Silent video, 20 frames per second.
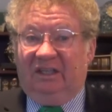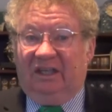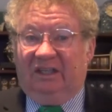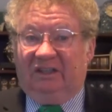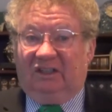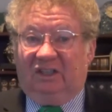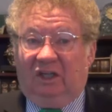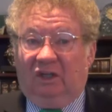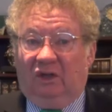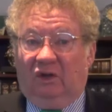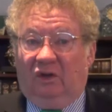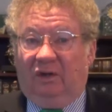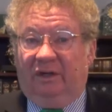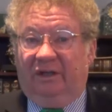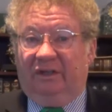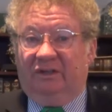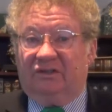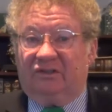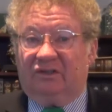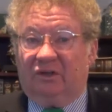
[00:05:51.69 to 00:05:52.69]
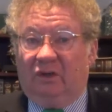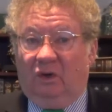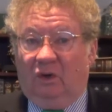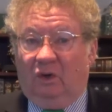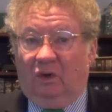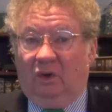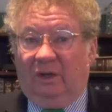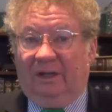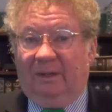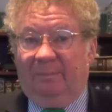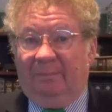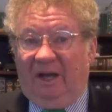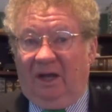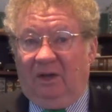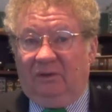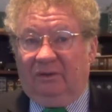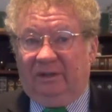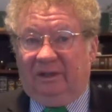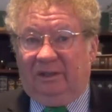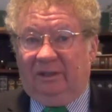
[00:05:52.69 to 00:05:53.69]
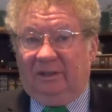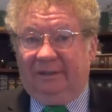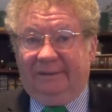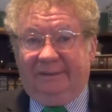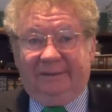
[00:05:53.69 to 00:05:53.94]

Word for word: at the glorious holy mountain.